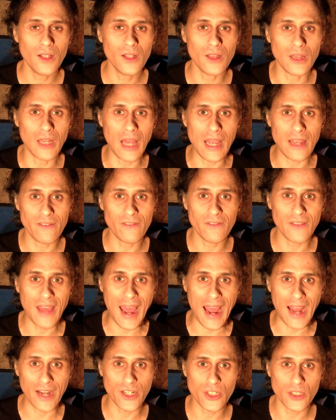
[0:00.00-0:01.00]
life
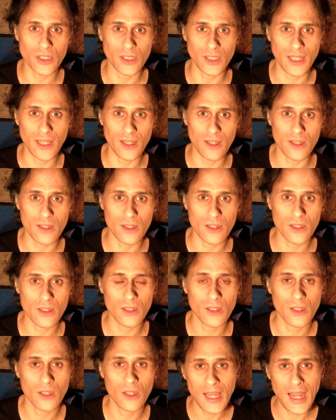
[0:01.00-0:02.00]
actually is,
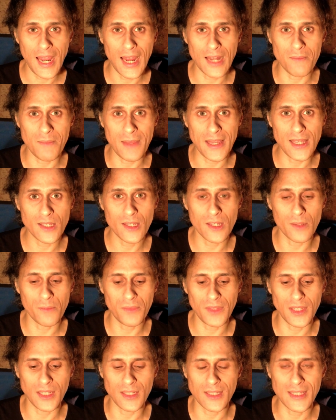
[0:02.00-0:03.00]
and makes up
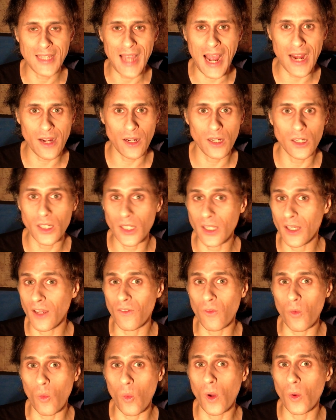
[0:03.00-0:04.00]
the entirety
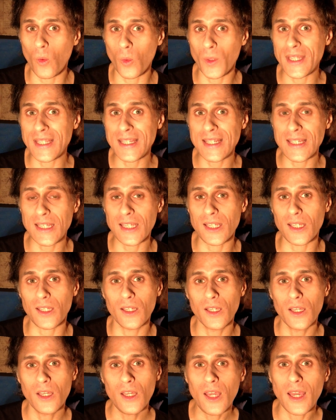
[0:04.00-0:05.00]
of what we see
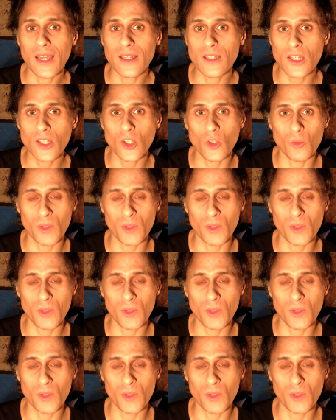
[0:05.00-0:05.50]
as human